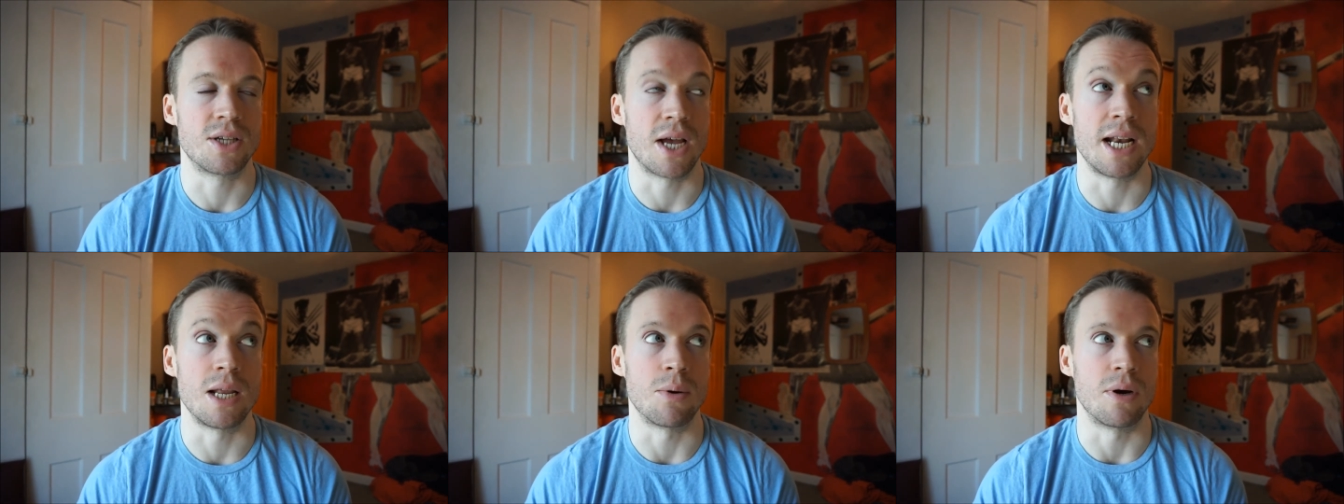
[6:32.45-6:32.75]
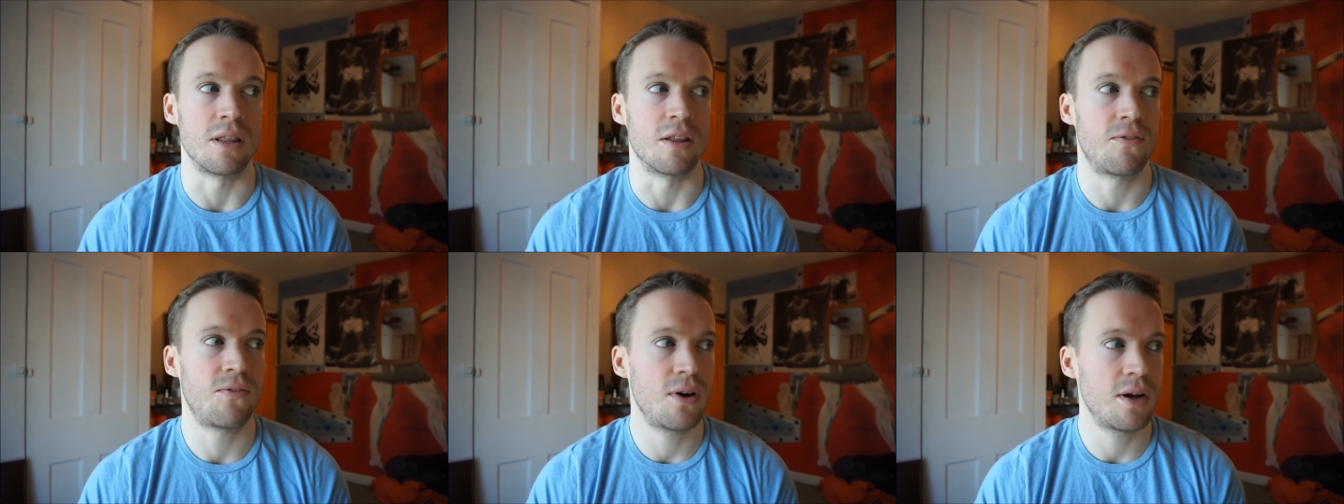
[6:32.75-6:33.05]
So
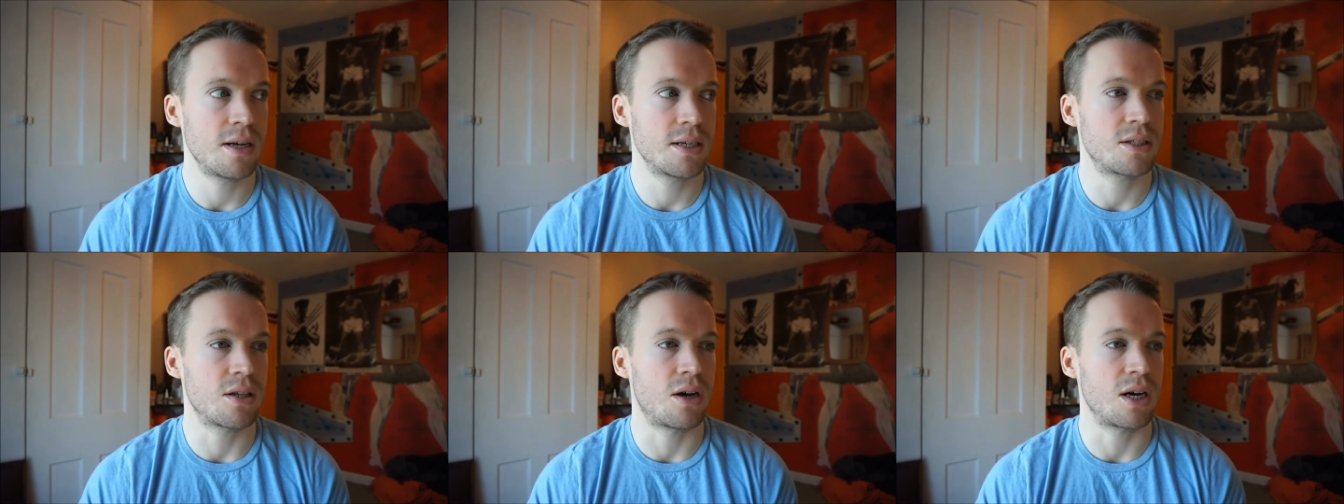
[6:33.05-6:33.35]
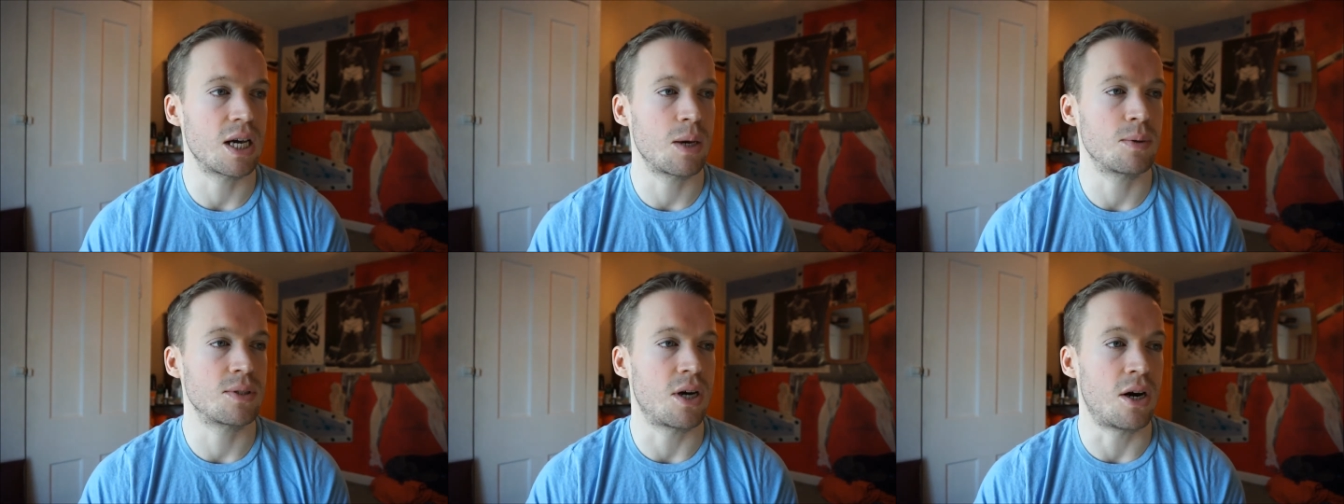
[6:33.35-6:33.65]
anyway, the first
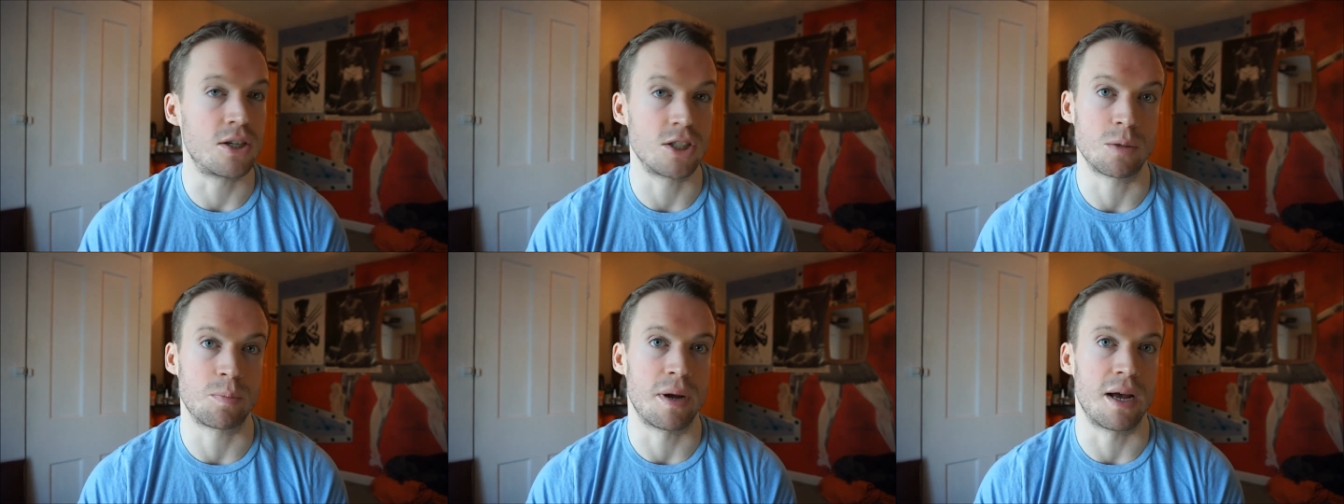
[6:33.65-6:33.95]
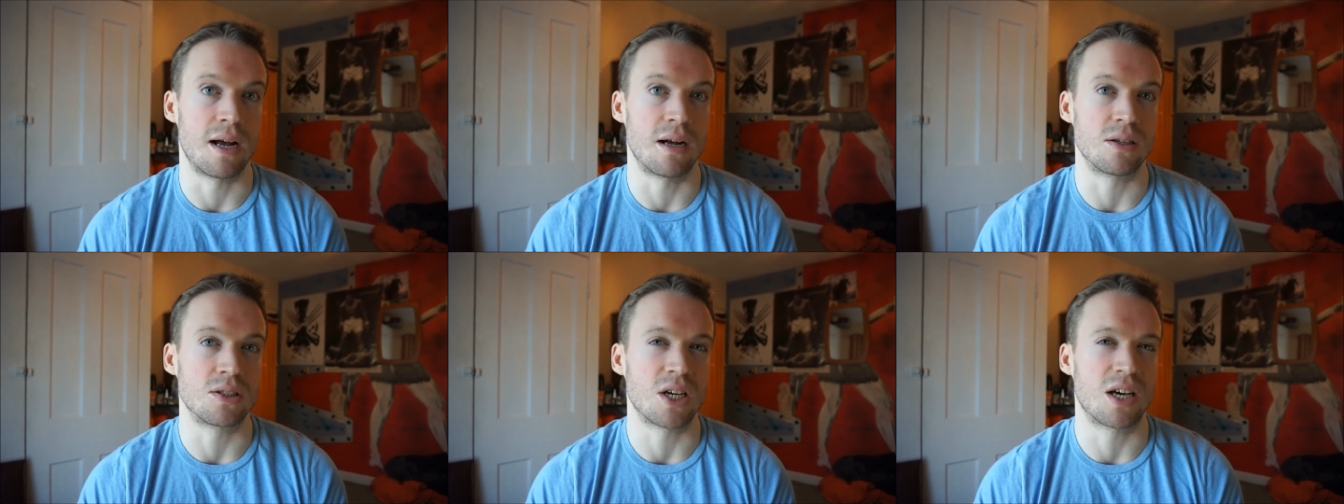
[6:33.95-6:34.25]
target was one hundred
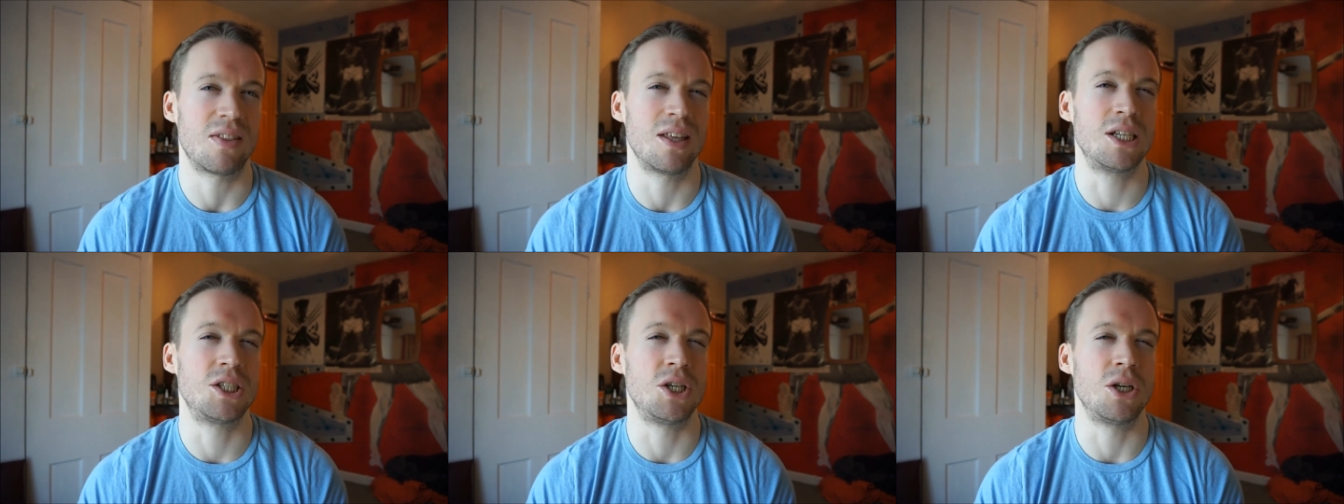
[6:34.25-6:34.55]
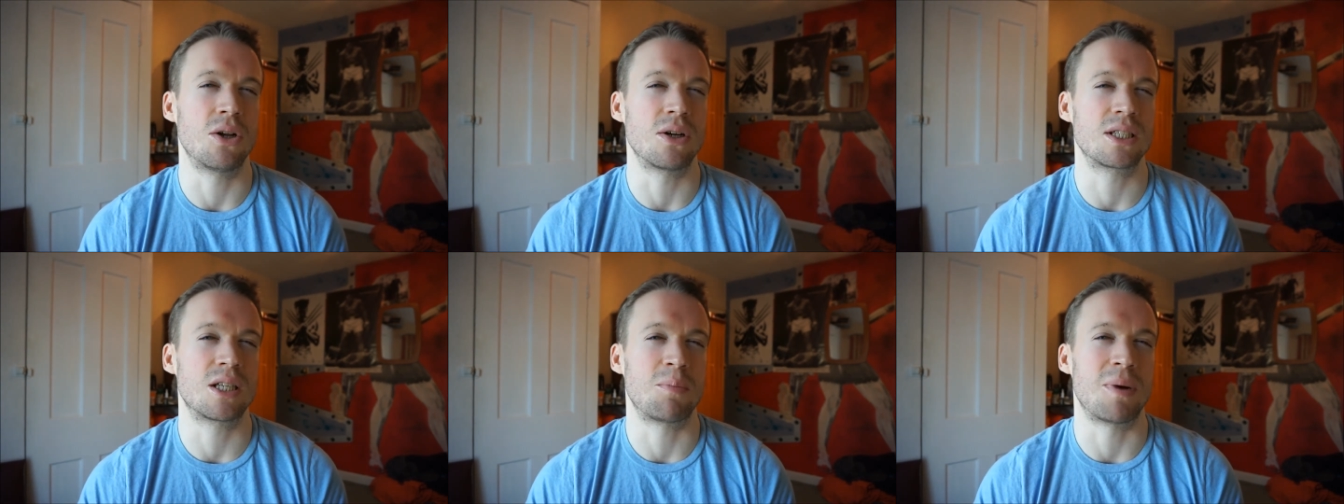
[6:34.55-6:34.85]
pounds. I think
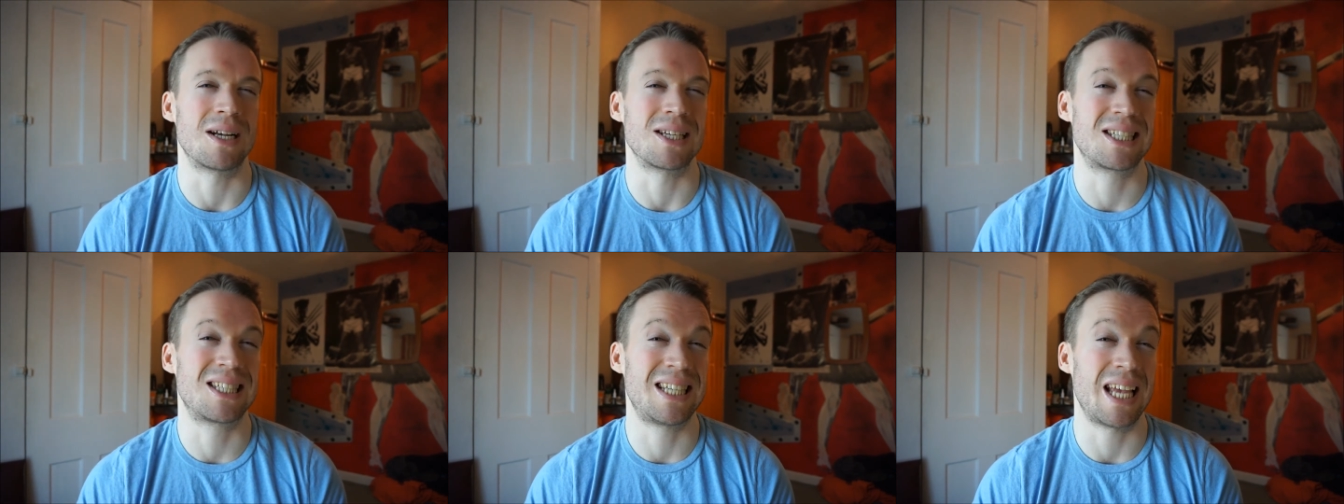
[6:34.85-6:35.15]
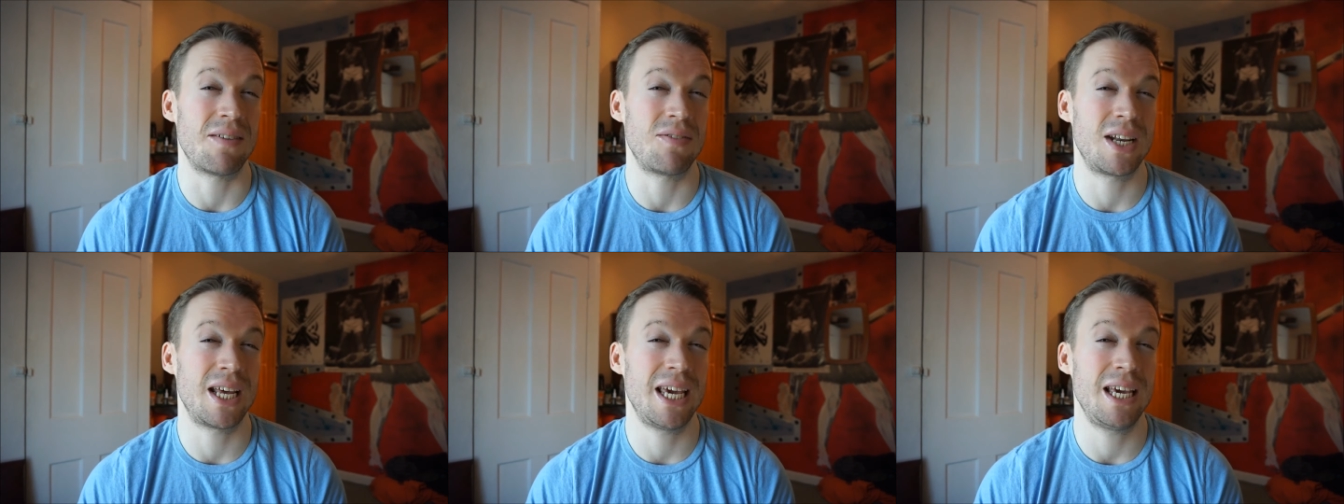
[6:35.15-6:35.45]
she lost about
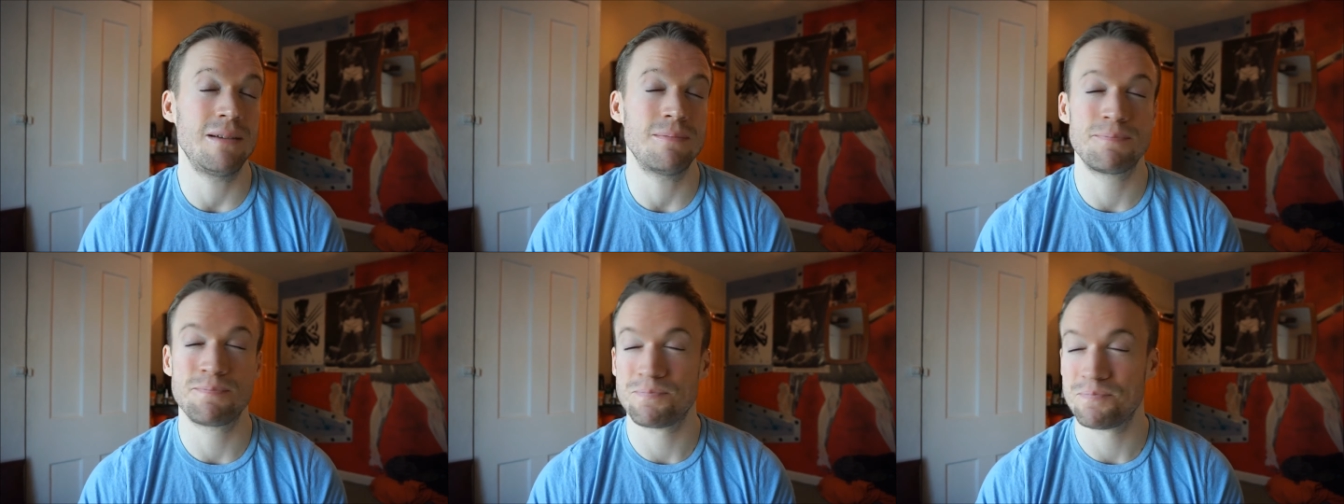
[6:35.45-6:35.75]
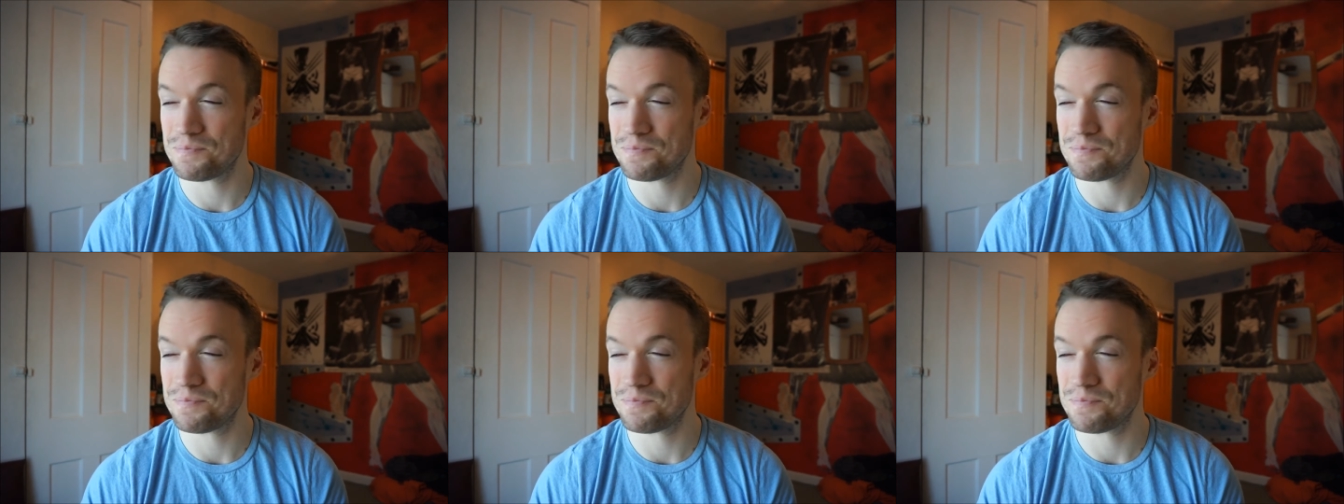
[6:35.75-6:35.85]
seventy.